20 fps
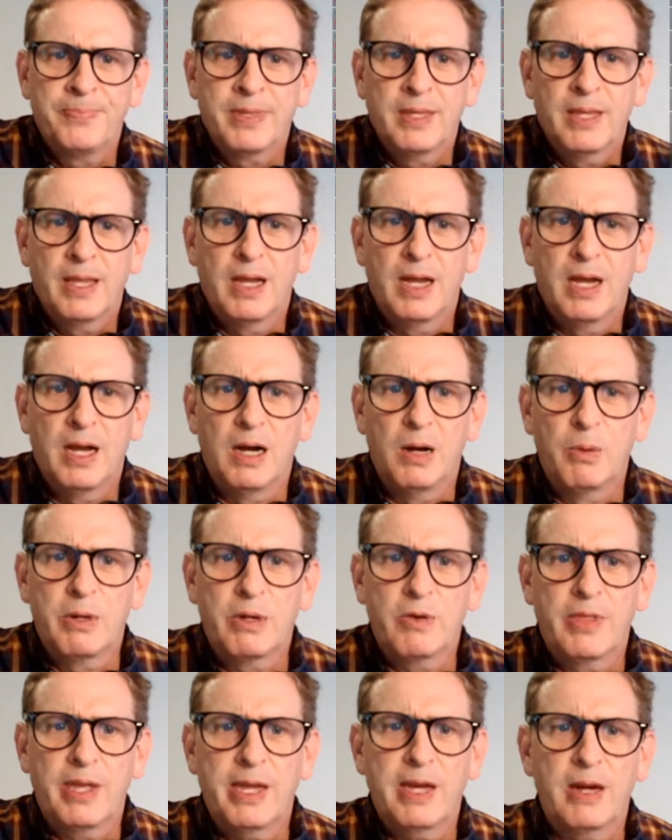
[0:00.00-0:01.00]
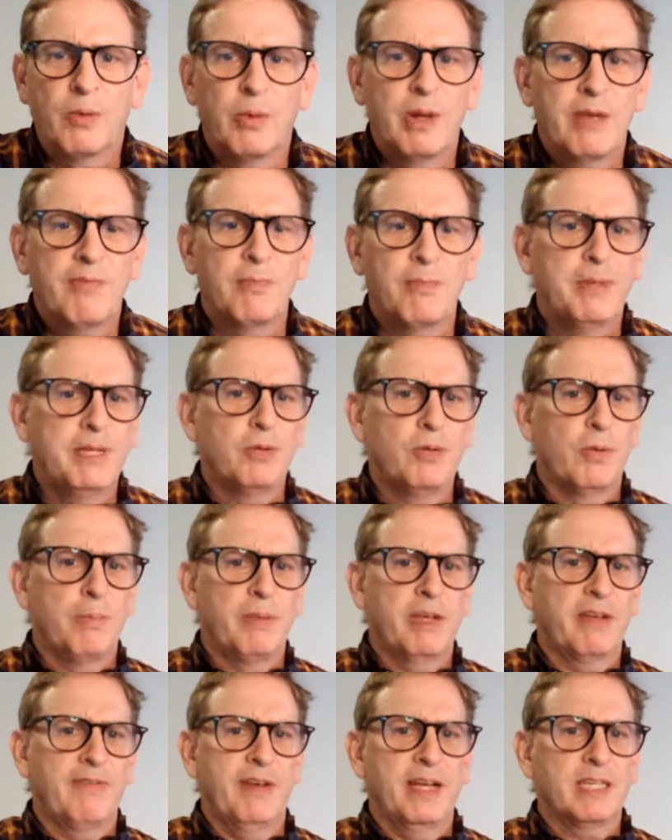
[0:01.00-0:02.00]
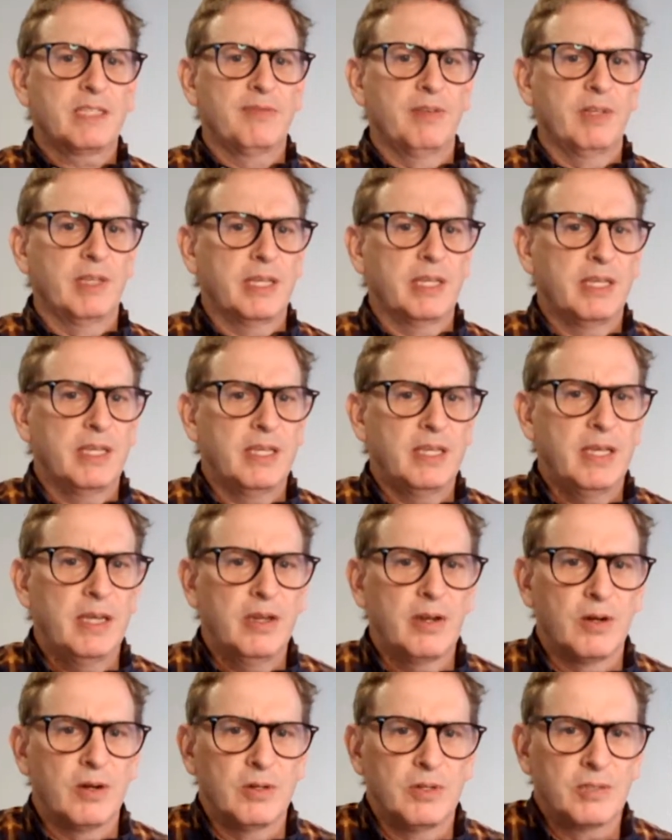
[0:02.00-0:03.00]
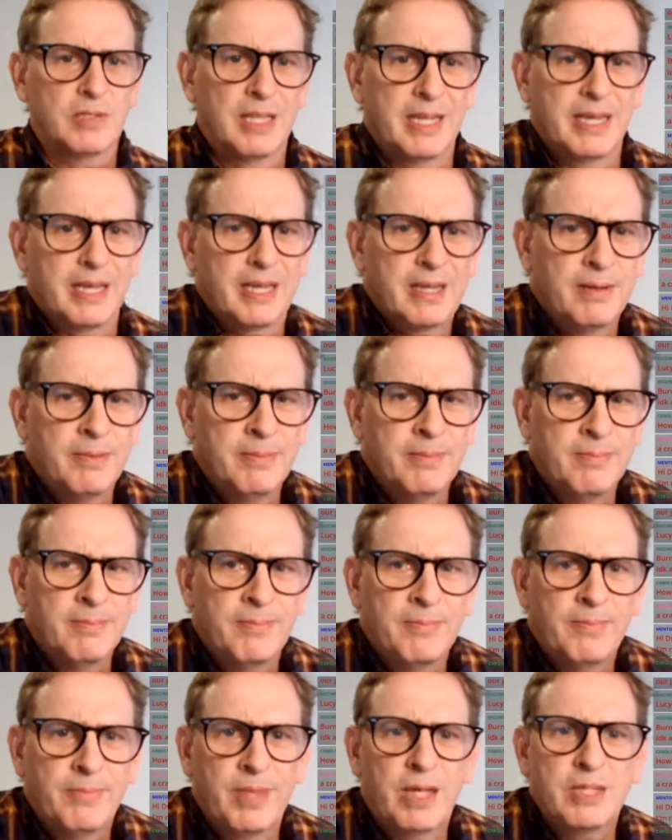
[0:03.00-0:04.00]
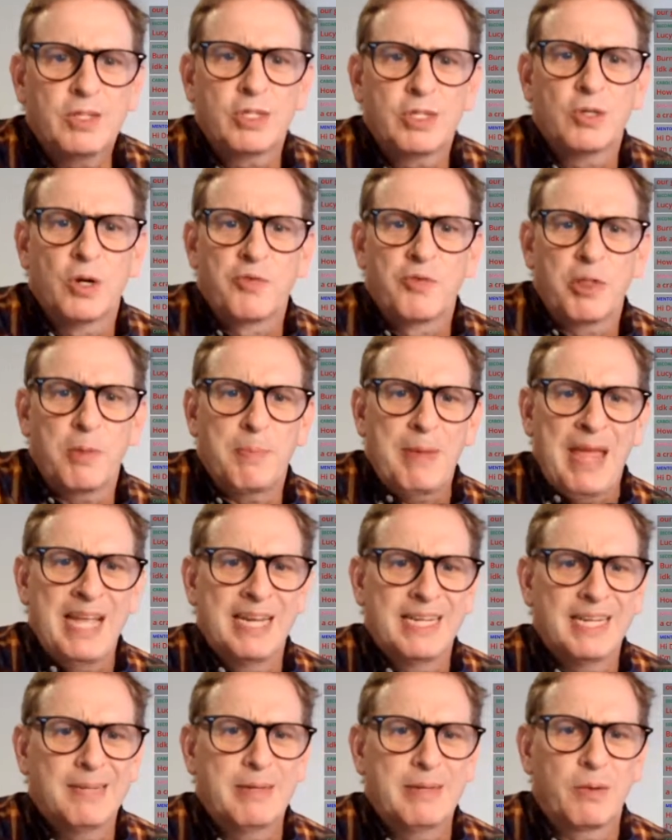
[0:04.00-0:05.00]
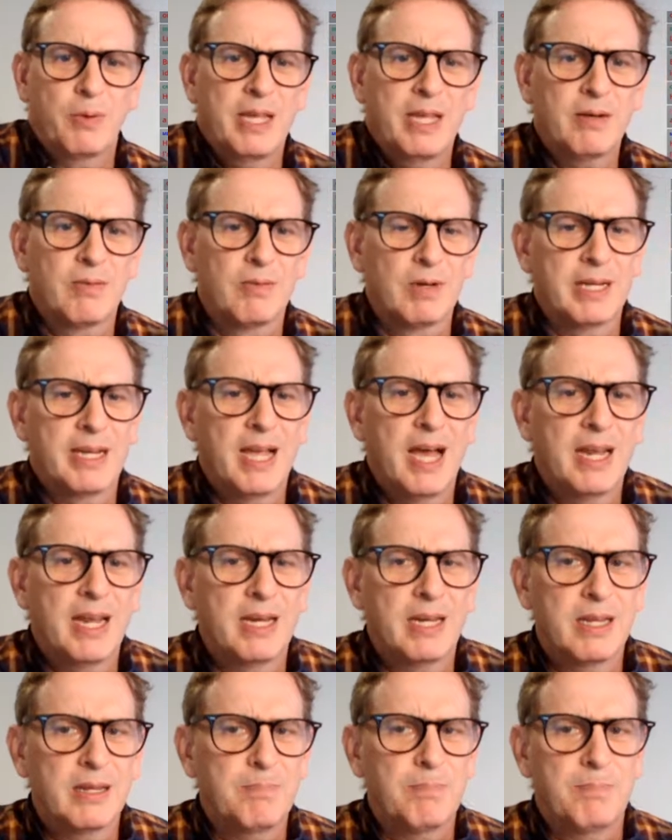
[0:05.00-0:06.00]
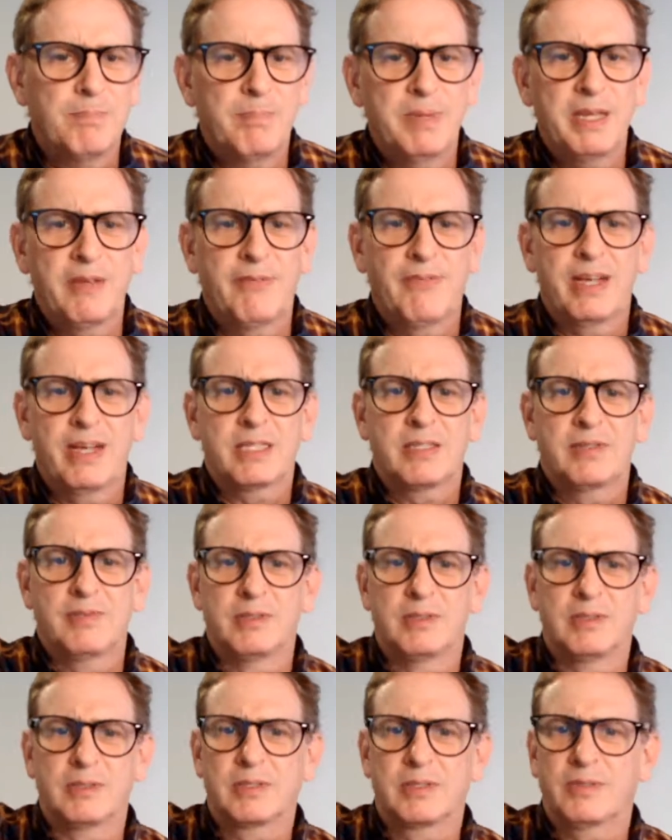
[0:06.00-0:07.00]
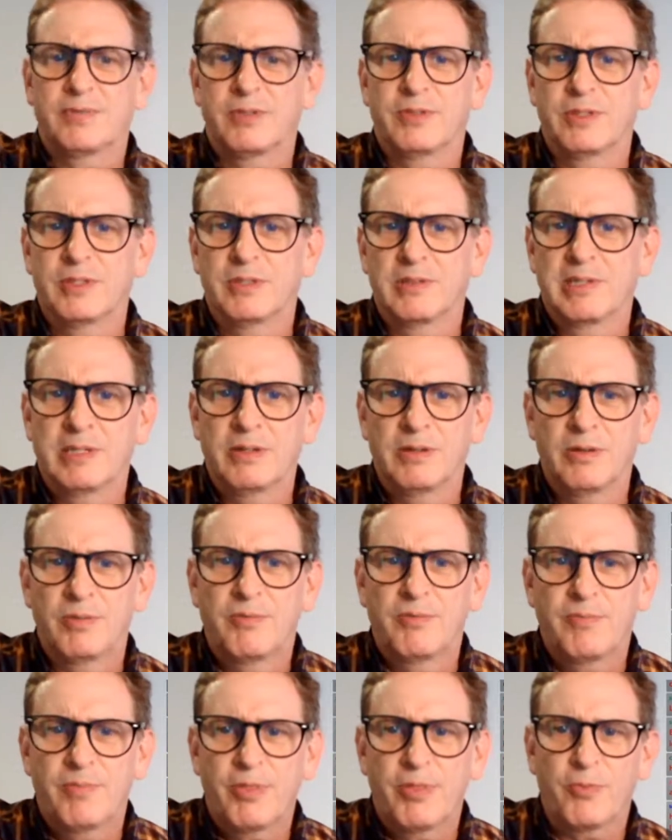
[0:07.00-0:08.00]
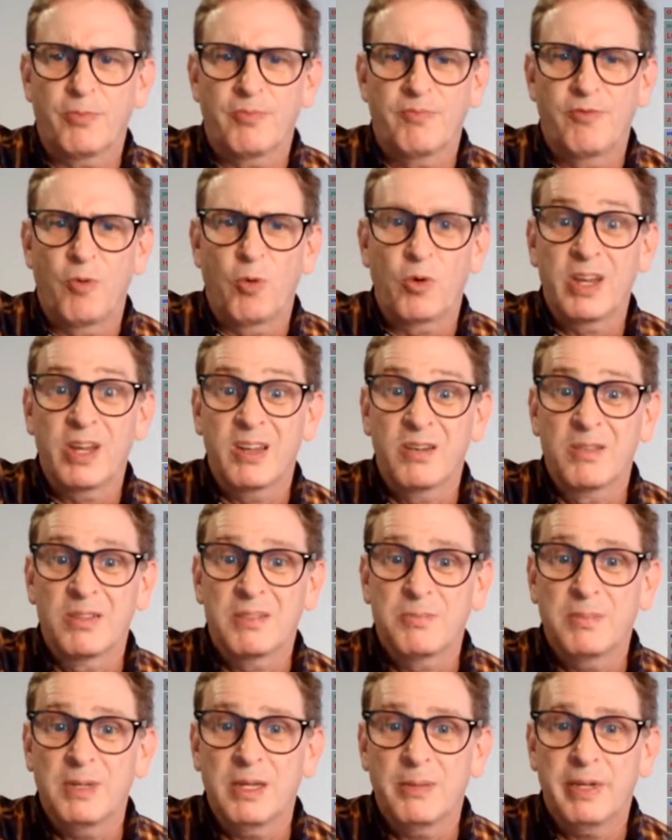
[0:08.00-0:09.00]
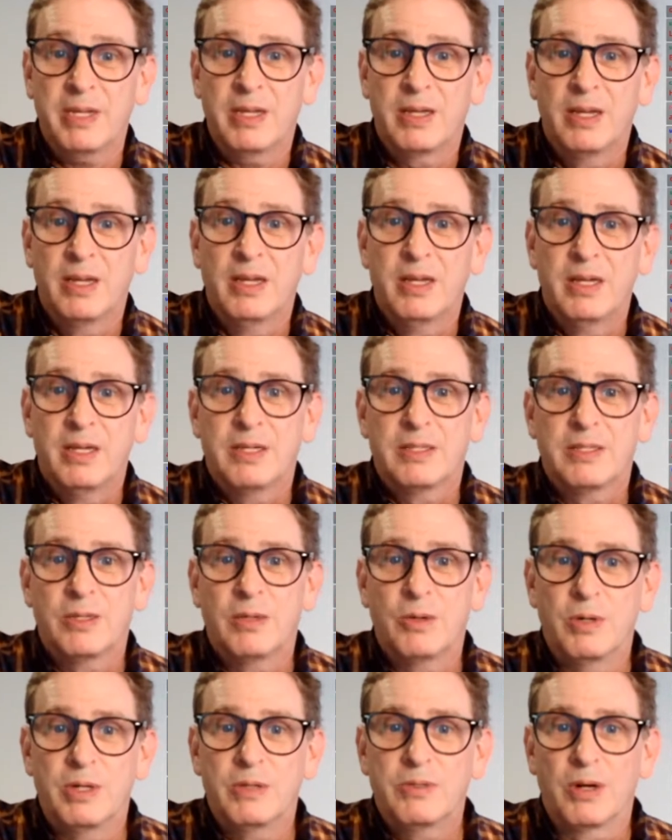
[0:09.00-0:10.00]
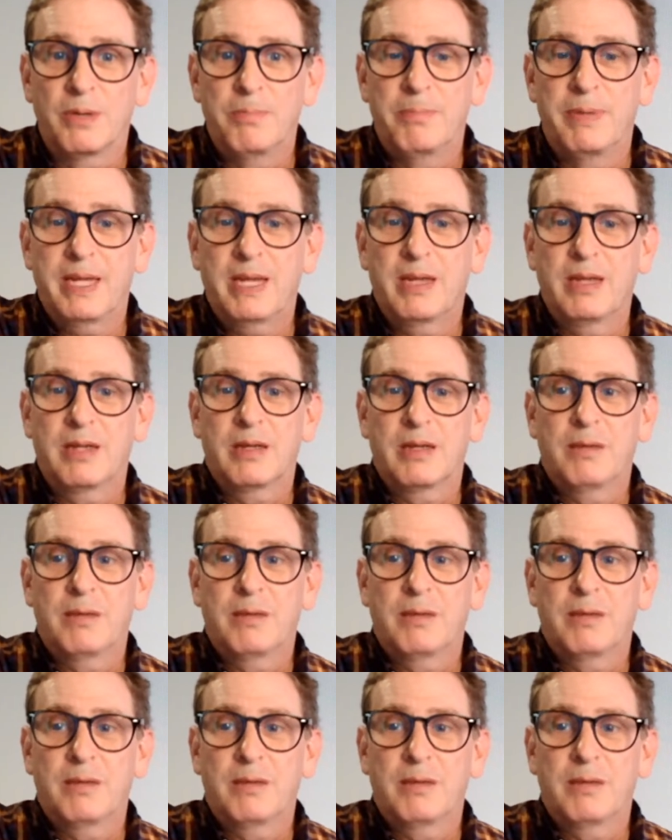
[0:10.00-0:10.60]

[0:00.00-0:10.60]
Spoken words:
We were there. We haven't been to a big festival in years, like not just over the pandemic. We hadn't really got any big festivals for, 4 years maybe. So it was our big